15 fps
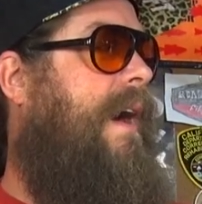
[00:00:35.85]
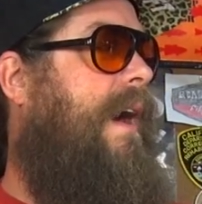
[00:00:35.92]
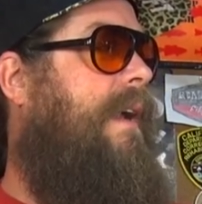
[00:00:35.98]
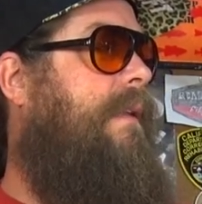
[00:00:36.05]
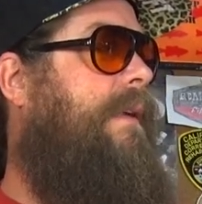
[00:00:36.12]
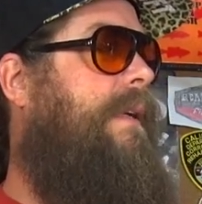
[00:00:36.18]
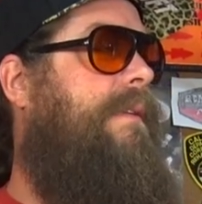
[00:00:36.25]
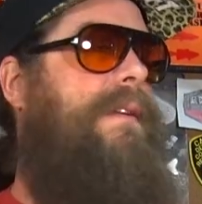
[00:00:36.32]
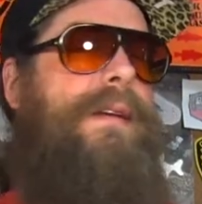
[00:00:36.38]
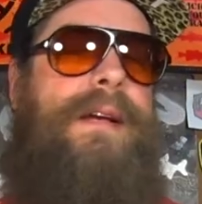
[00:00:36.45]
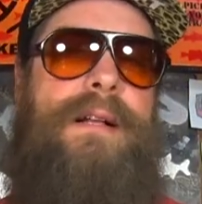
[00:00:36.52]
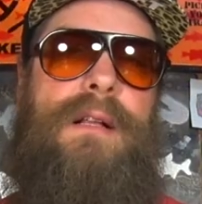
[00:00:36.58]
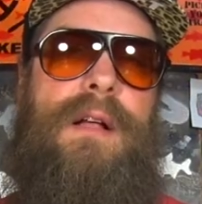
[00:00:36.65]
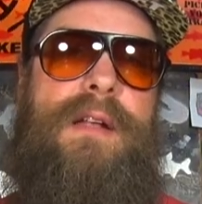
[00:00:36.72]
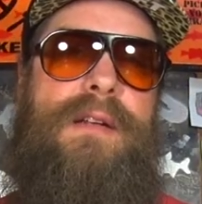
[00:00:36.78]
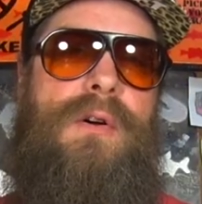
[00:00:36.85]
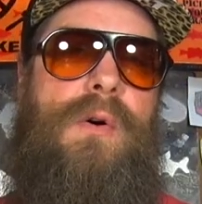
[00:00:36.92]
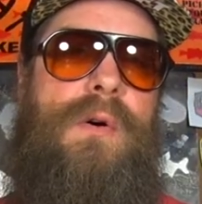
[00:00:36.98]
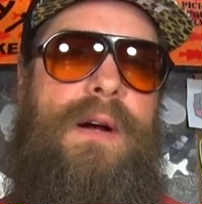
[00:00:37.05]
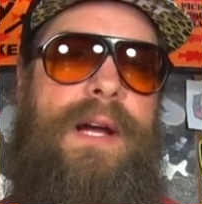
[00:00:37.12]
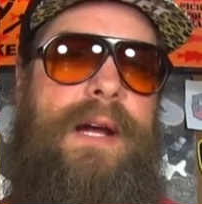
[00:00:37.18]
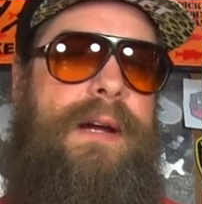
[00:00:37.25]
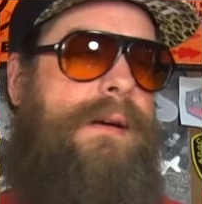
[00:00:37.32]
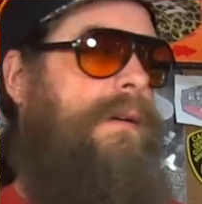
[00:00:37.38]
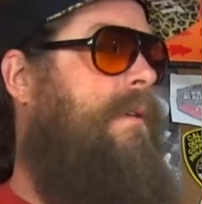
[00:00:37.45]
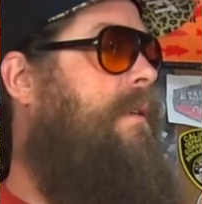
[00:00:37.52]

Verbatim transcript: Island, Illinois.